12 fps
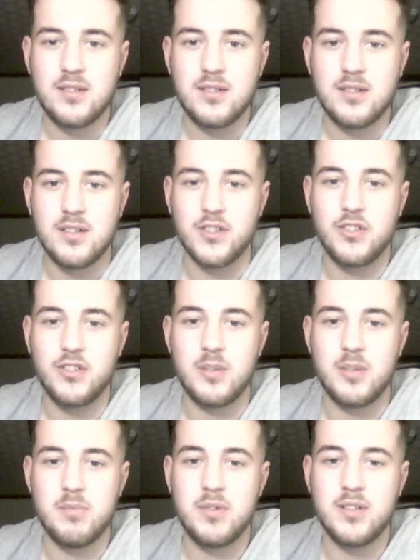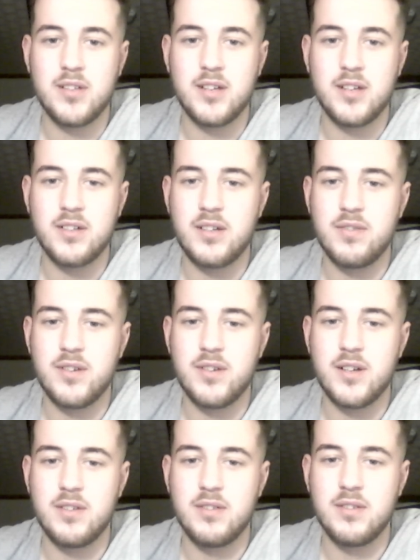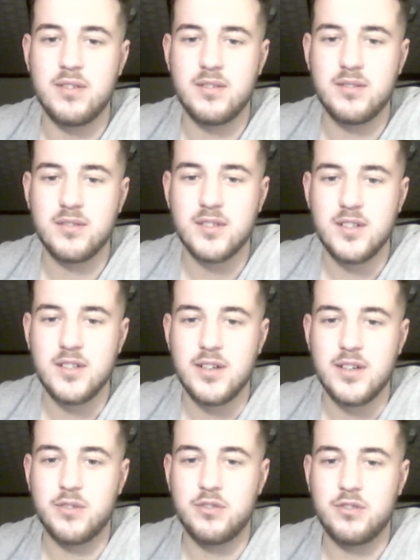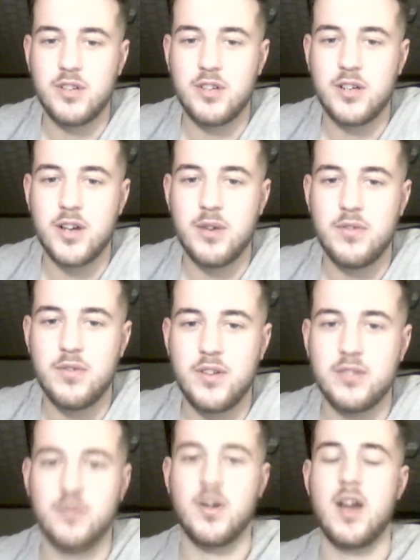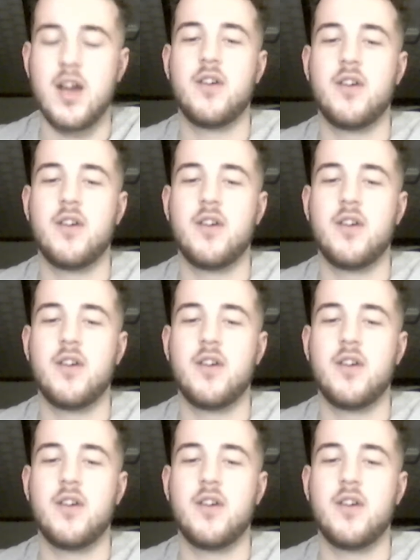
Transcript: That's just simple. I'll take on e5. Trying to go for right.